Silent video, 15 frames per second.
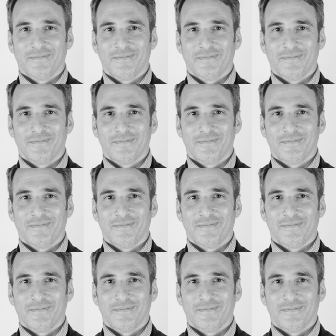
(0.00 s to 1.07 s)

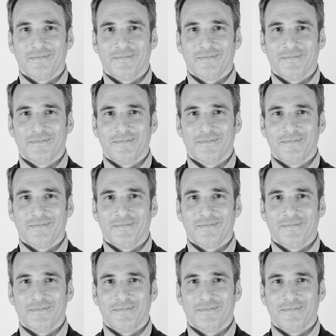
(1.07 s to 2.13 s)

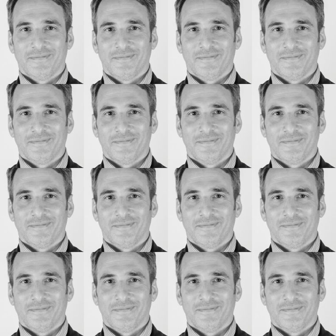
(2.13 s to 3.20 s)

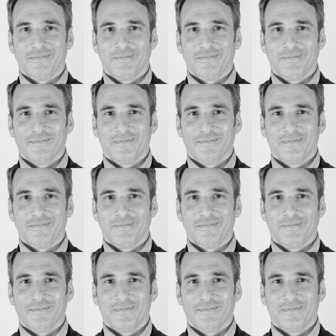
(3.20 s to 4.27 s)

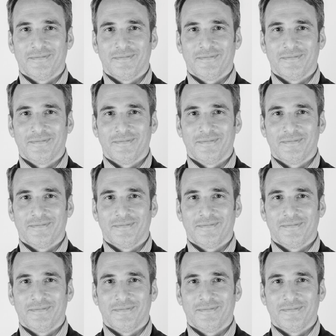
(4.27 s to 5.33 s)

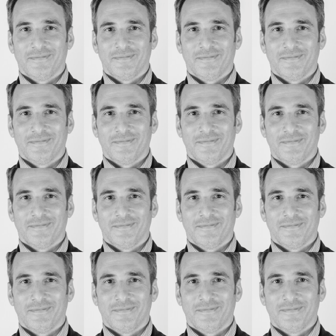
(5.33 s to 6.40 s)

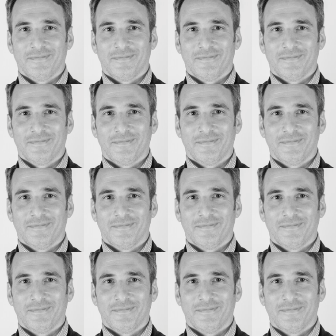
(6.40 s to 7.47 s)

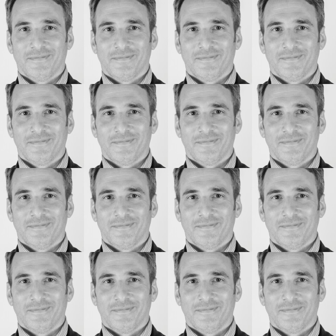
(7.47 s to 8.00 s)
The face doesn't move, so there is nothing to read.